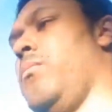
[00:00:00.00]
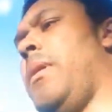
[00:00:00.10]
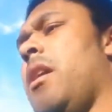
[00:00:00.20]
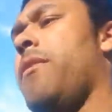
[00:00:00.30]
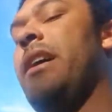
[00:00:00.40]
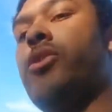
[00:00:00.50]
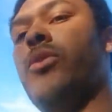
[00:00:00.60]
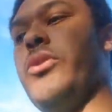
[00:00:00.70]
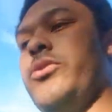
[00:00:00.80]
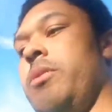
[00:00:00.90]
Part of that is
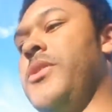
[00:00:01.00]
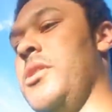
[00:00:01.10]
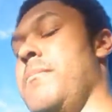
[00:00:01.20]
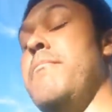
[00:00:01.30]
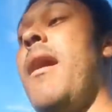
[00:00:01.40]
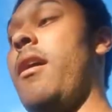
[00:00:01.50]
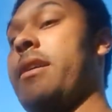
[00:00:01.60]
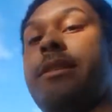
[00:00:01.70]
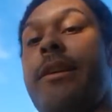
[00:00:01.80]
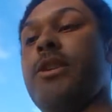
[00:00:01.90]
also due to
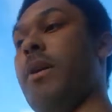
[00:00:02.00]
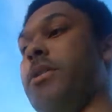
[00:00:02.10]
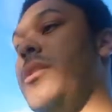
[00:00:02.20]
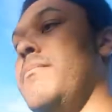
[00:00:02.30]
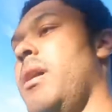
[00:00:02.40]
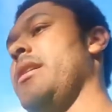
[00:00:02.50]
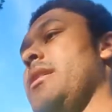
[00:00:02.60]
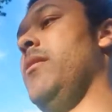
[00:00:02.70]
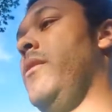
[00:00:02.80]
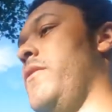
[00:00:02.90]
marketing, because most of the
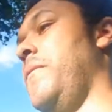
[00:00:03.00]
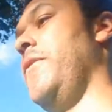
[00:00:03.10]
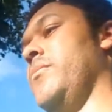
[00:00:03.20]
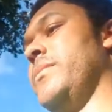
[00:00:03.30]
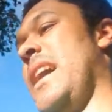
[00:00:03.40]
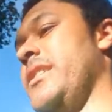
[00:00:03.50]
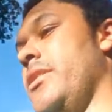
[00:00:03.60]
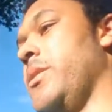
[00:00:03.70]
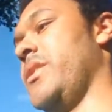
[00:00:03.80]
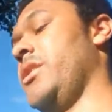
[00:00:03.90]
money from films
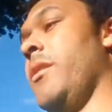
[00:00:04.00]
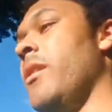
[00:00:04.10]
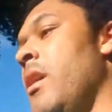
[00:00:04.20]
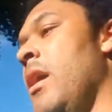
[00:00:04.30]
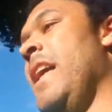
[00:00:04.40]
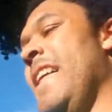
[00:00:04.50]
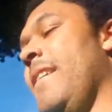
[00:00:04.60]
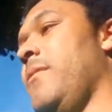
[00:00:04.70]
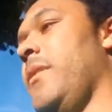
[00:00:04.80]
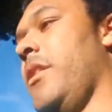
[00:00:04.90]
actually
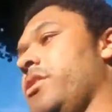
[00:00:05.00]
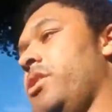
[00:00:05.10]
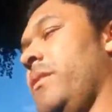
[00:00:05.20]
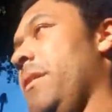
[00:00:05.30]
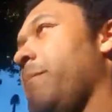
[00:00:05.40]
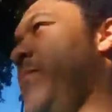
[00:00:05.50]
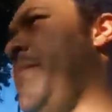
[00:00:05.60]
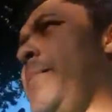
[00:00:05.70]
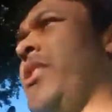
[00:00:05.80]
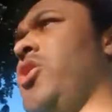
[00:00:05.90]

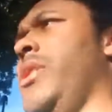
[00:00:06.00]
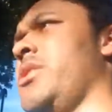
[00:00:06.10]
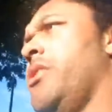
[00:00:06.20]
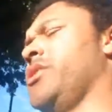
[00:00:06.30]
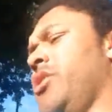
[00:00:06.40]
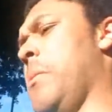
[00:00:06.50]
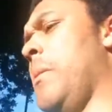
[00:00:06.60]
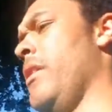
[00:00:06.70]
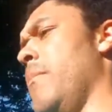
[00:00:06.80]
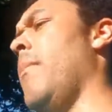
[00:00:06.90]
big budget ones goes into
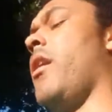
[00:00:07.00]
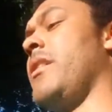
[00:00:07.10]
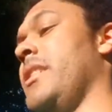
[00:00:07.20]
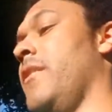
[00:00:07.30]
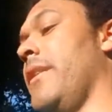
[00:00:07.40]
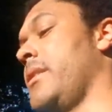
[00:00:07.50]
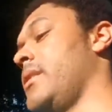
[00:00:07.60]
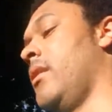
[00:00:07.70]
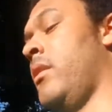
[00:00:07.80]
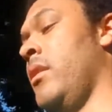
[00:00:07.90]
the marketing of it.